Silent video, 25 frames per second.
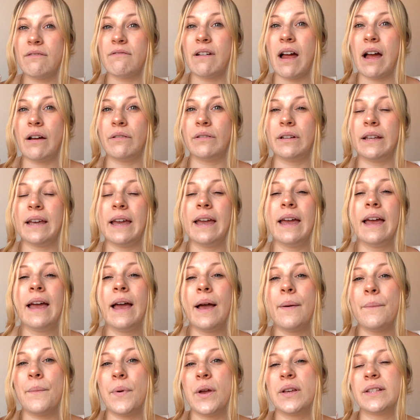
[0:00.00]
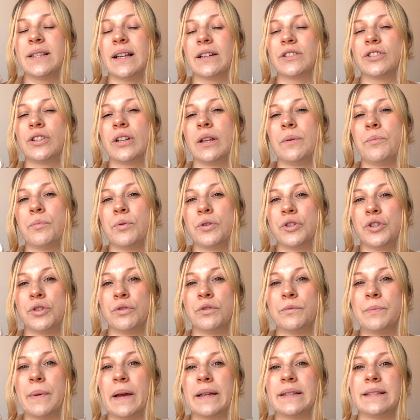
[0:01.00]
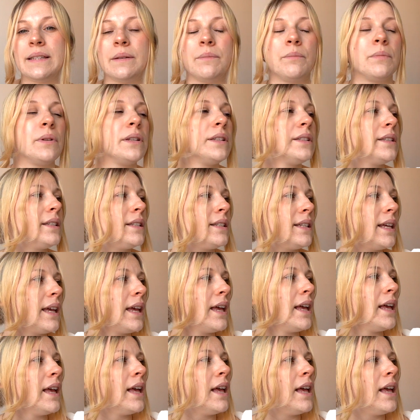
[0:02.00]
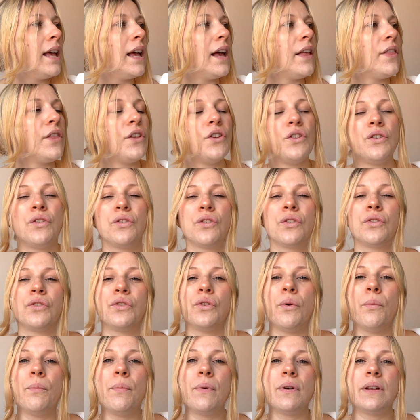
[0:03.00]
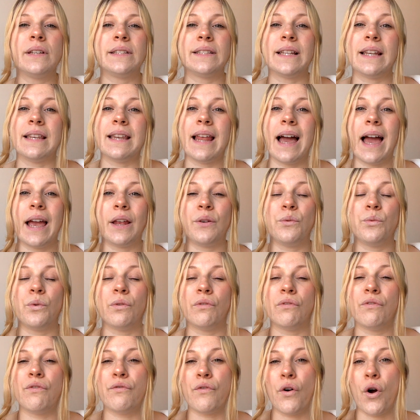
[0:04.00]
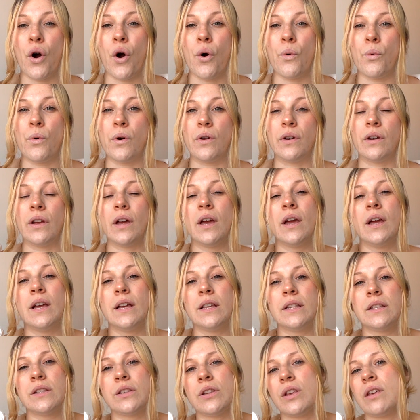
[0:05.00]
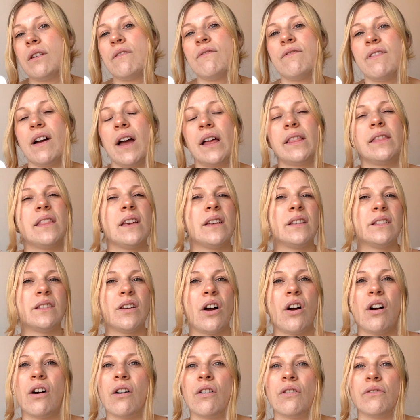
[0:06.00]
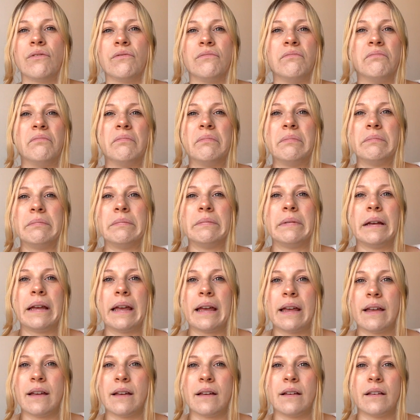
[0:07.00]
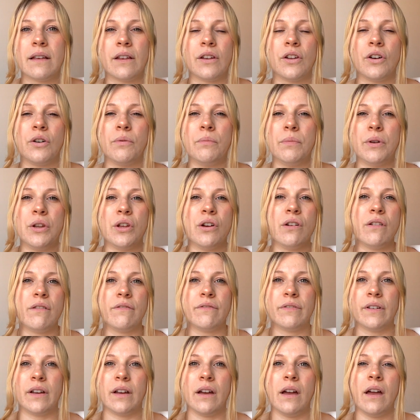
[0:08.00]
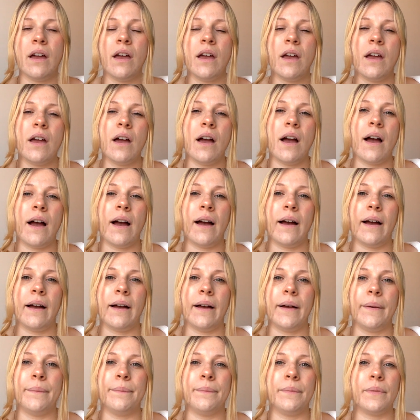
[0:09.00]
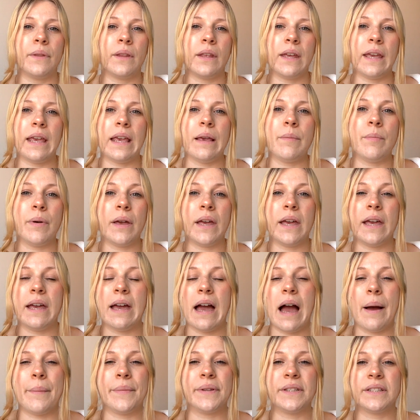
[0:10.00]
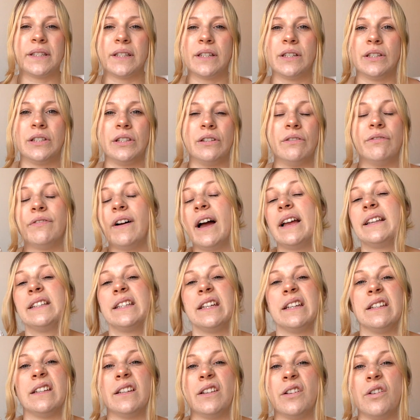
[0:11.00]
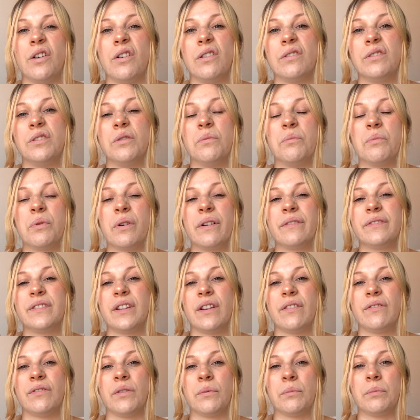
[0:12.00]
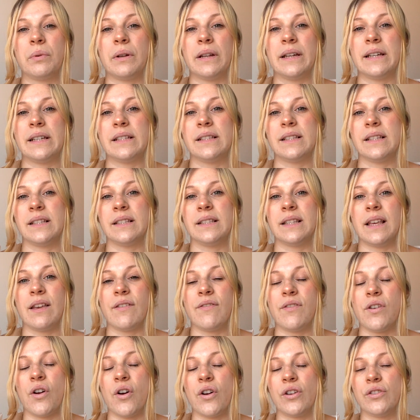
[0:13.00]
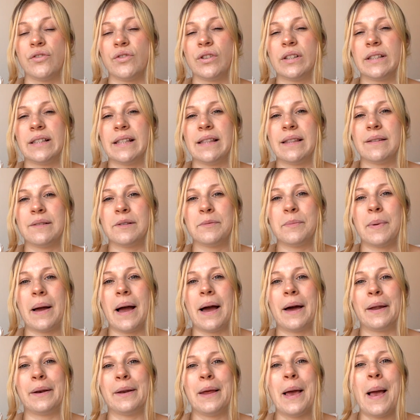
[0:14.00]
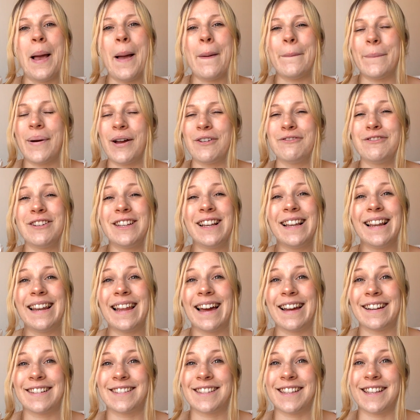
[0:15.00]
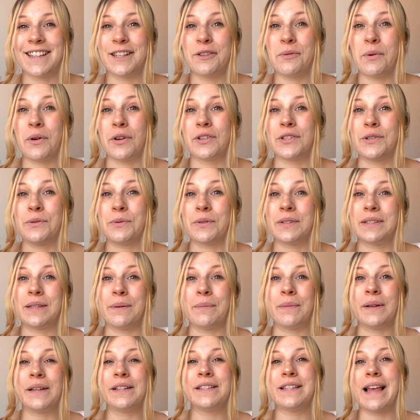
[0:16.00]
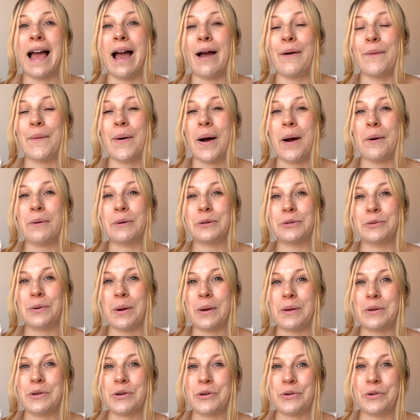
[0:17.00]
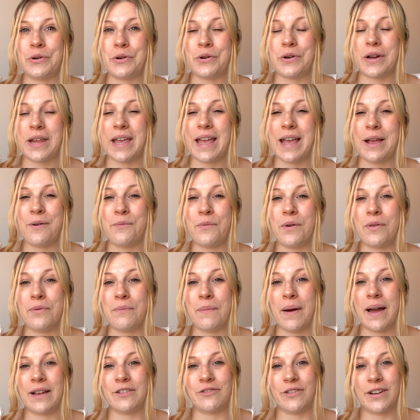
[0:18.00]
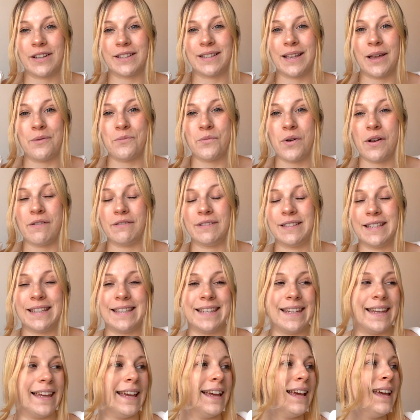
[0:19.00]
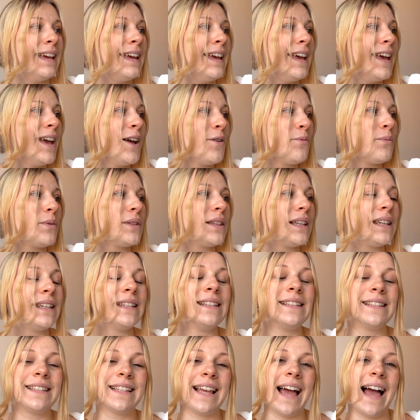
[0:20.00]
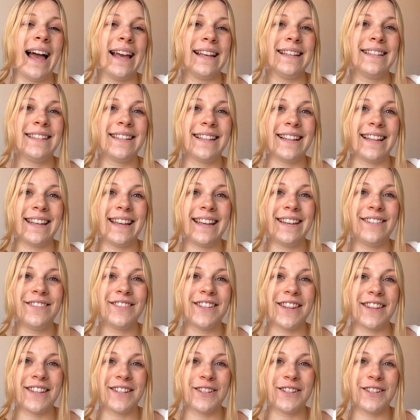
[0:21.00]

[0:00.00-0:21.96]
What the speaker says: Rowley, but it's actually produced by Simplicity, and the number is 9141. So you can find this on Minerva, eBay, Amazon. You'll find it in a number of different places if you're interested in this pattern. But I really liked this because it was similar to what I was trying to create with my dress that I'm wearing today, with the little tie sleeves at the